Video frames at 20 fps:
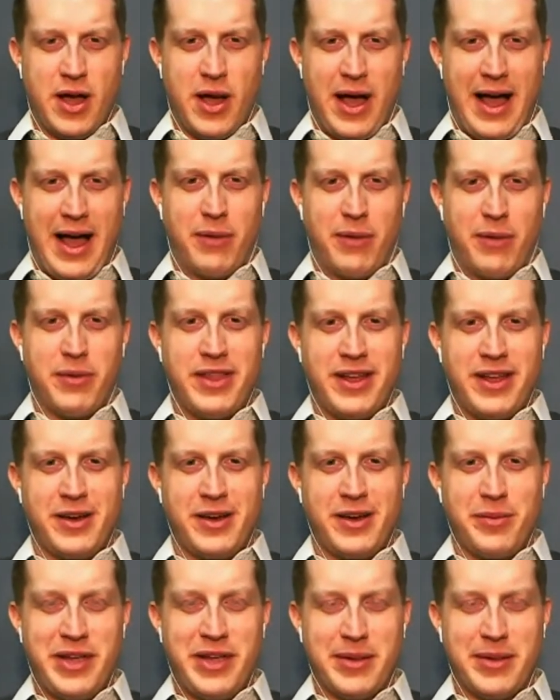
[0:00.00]
How are they going
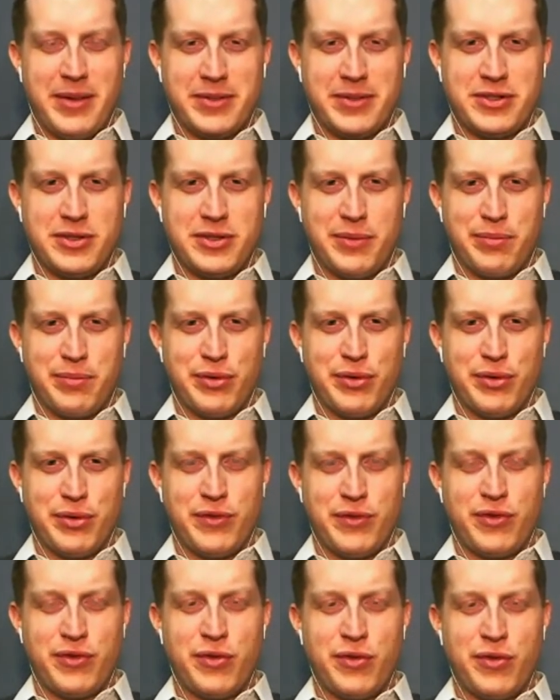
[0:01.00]
to be able to
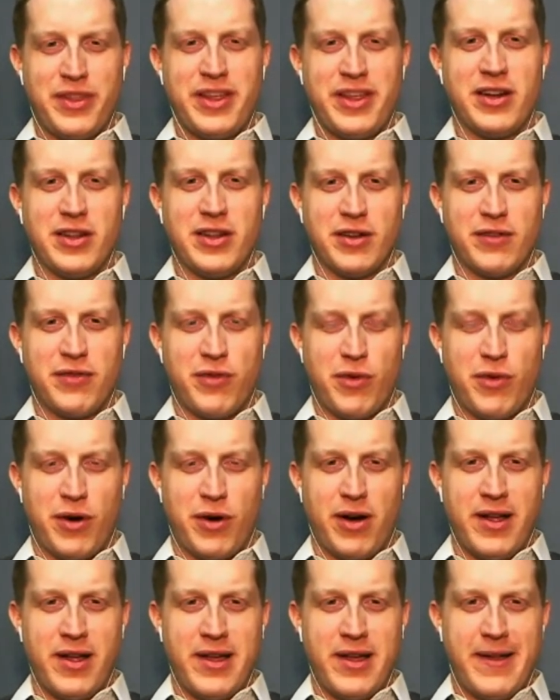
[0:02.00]
improve? Who are they going to look for?